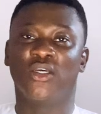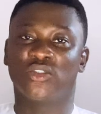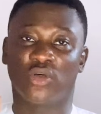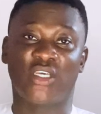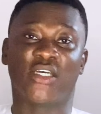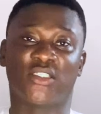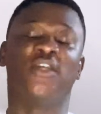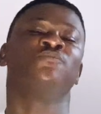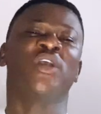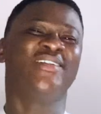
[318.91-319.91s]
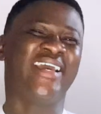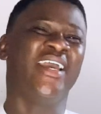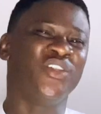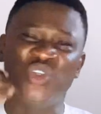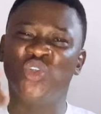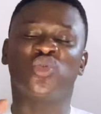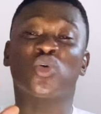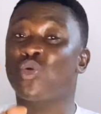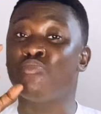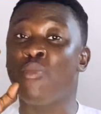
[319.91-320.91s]
So that's it. Then you need to
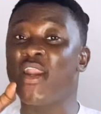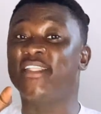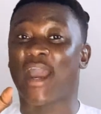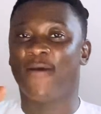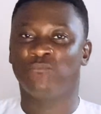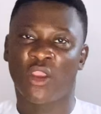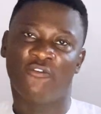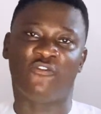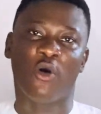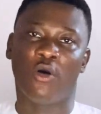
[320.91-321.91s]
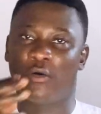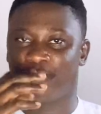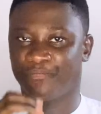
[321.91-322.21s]
also monitor for